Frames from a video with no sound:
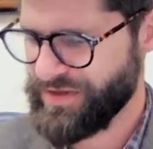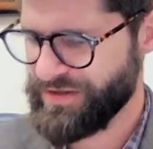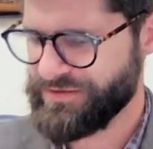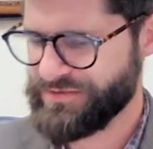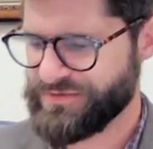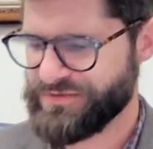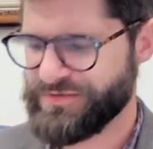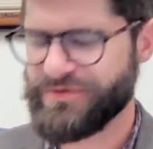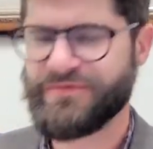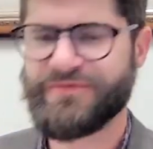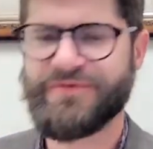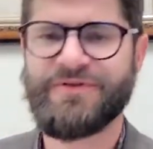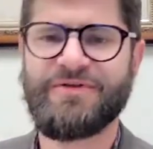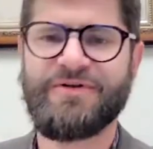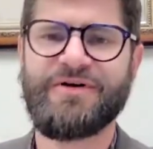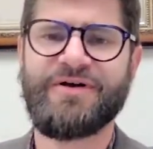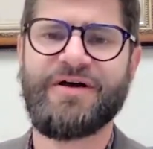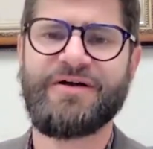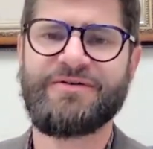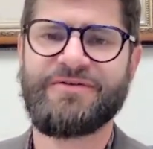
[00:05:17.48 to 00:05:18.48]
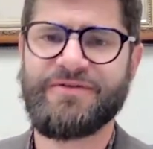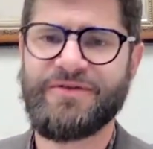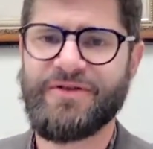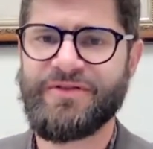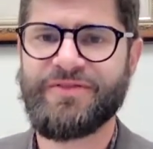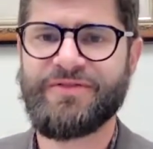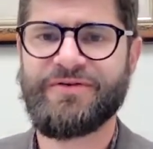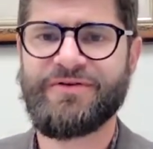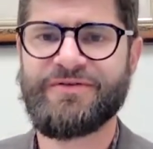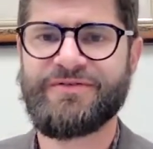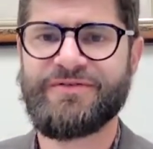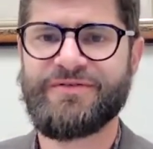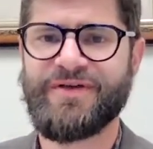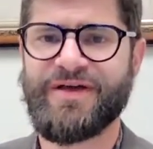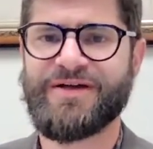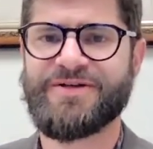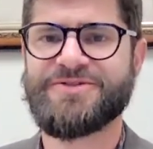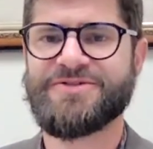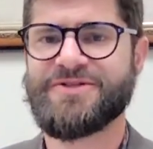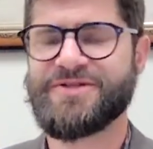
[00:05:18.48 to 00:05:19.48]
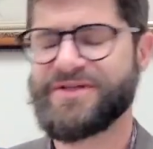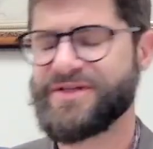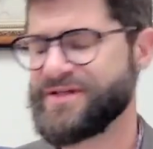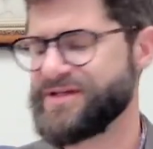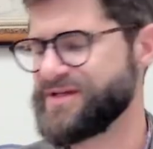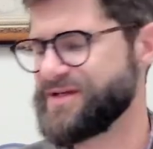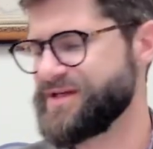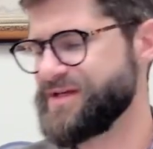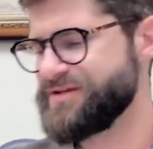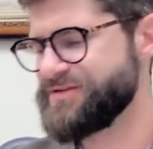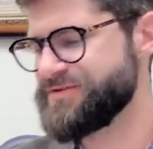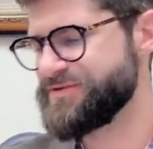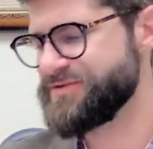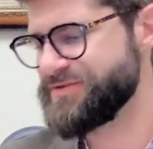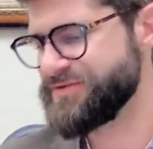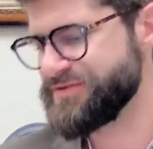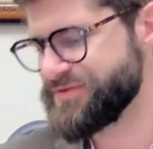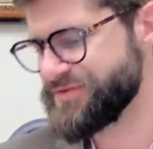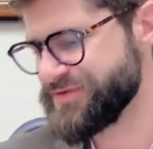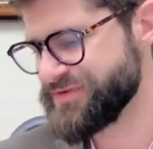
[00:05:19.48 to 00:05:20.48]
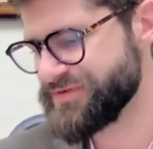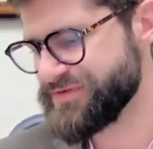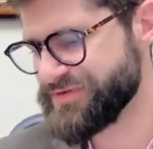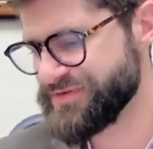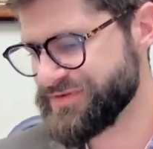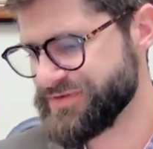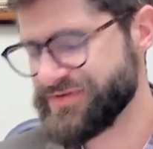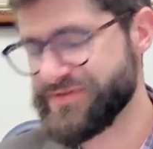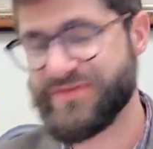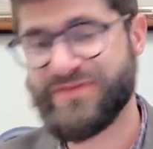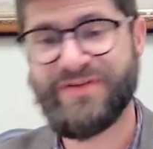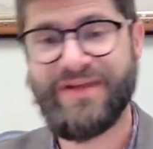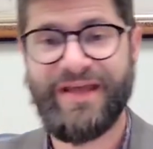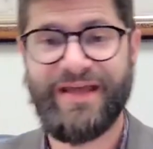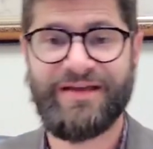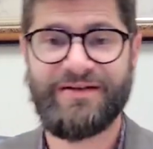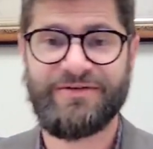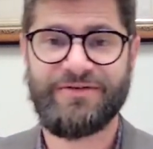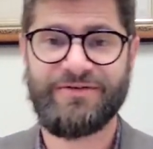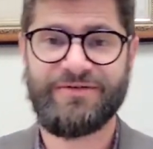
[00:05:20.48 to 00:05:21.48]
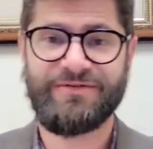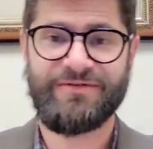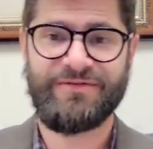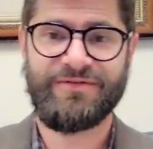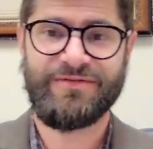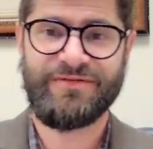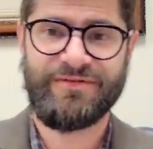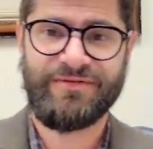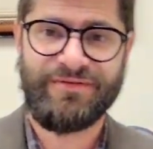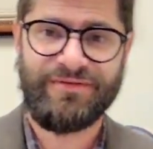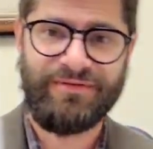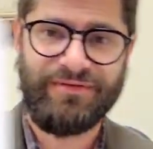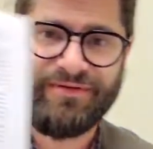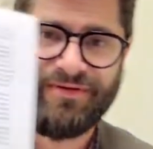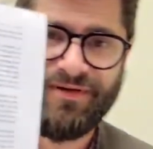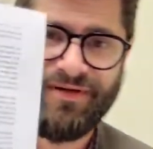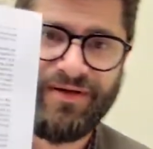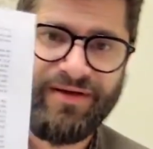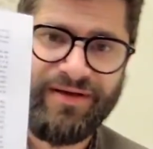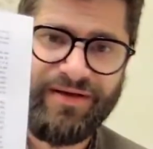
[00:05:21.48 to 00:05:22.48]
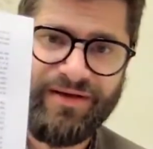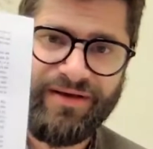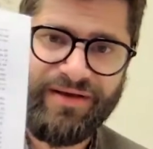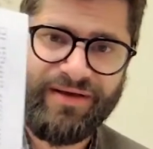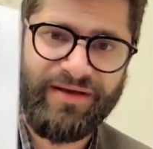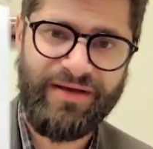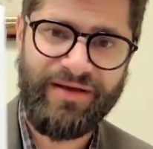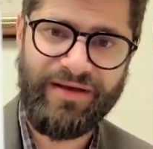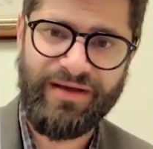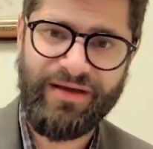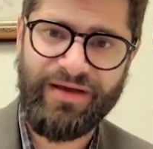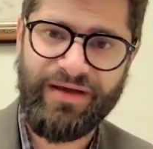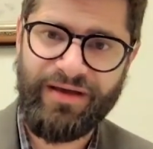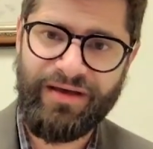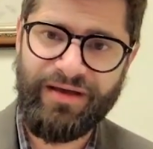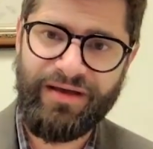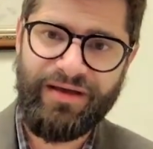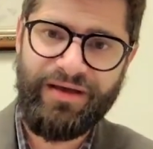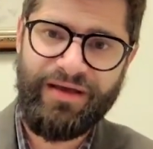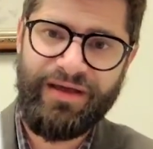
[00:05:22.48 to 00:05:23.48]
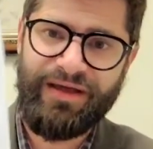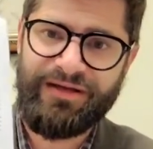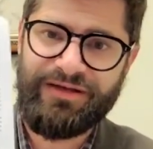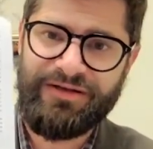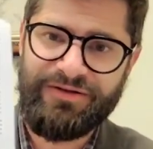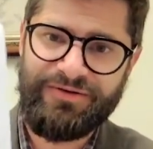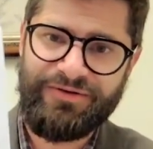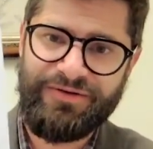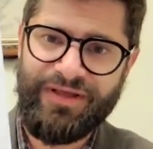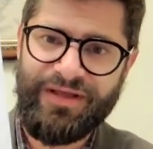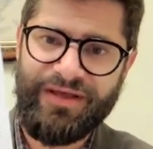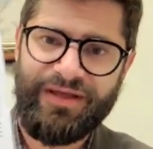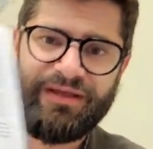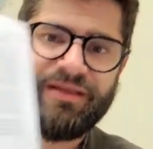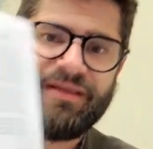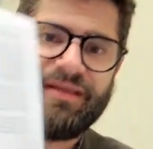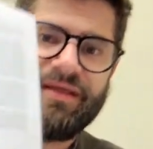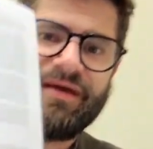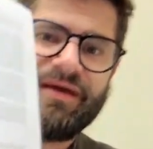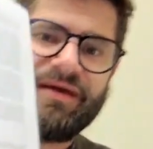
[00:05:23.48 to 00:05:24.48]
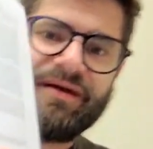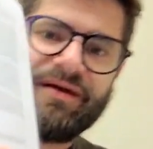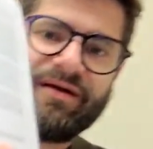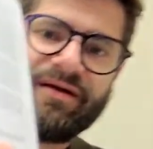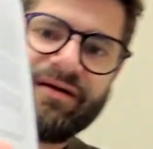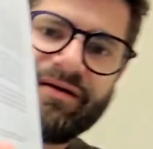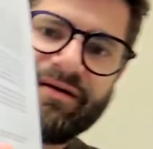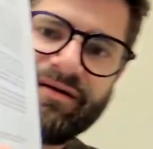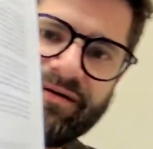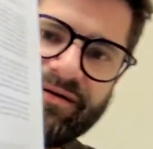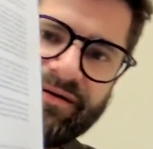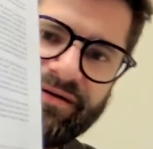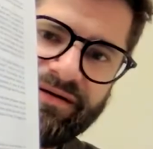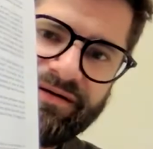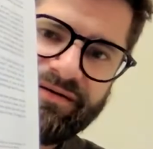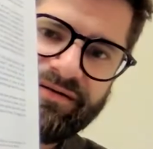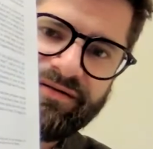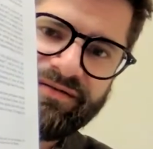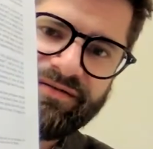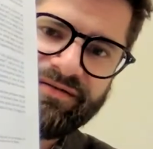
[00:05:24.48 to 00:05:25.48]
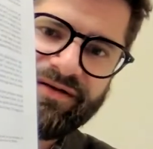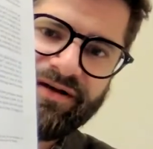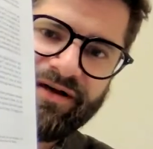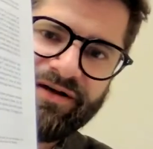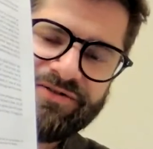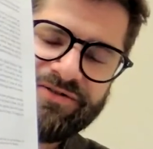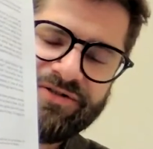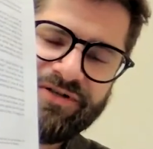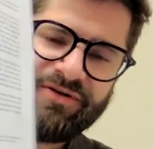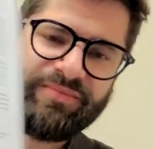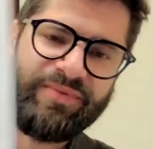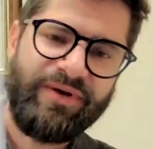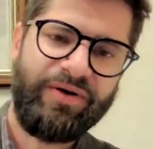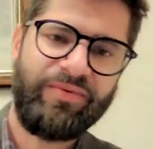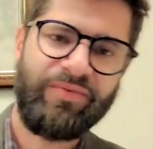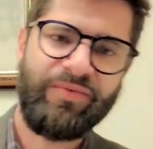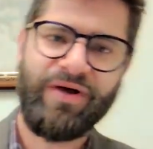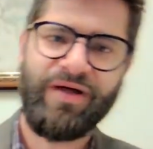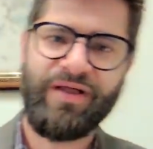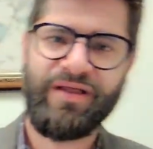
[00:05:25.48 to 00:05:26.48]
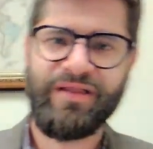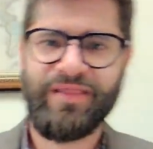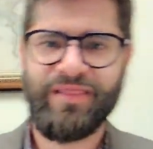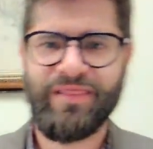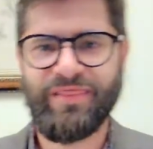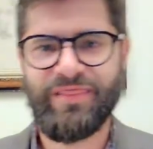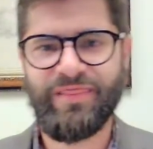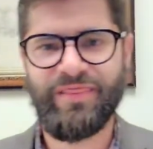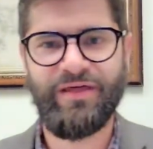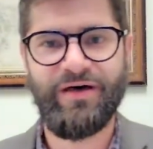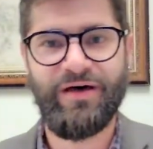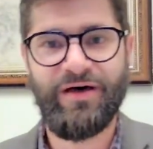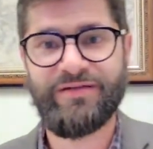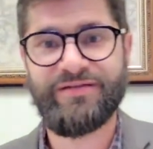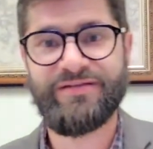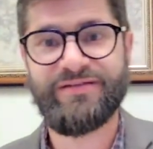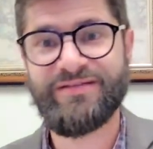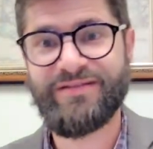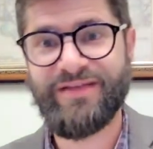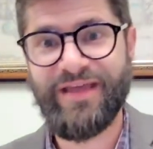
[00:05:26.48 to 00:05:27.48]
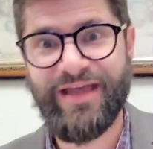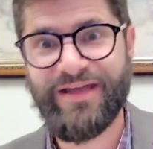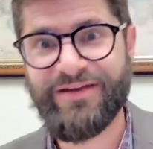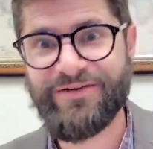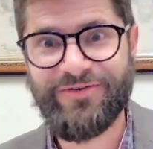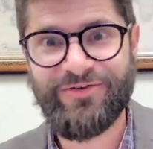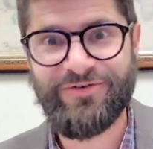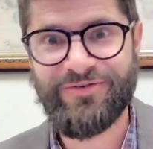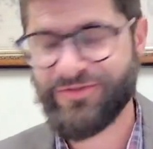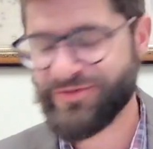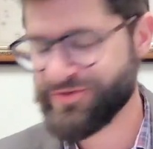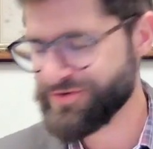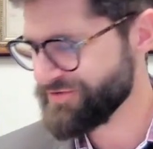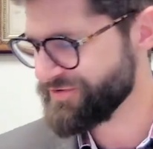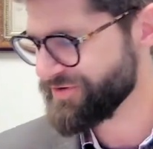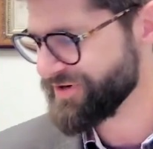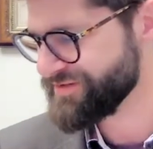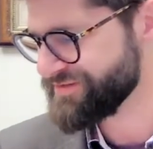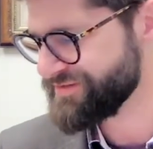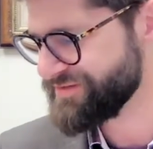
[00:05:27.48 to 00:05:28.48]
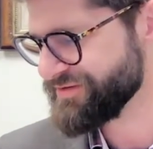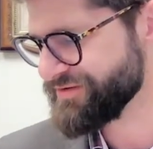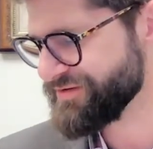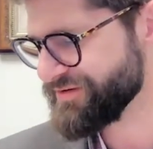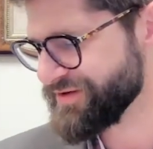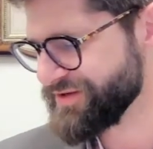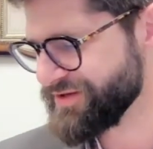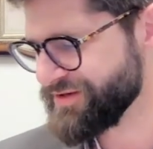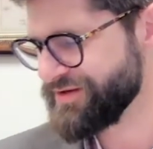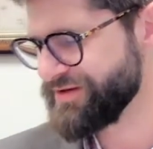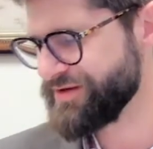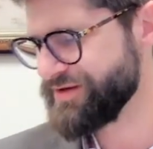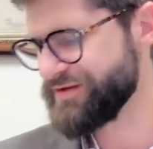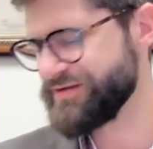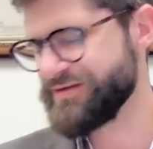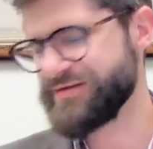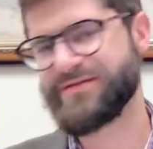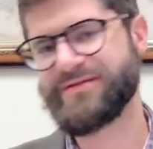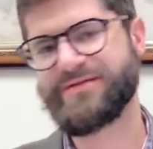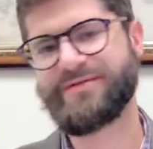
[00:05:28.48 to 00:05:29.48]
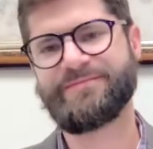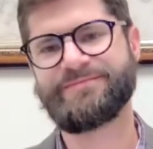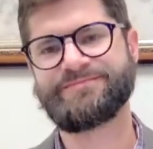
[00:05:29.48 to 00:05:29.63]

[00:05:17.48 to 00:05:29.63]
So if you look under the third section, he introduces standards, and you get there a discussion about what the standard of the criterion is.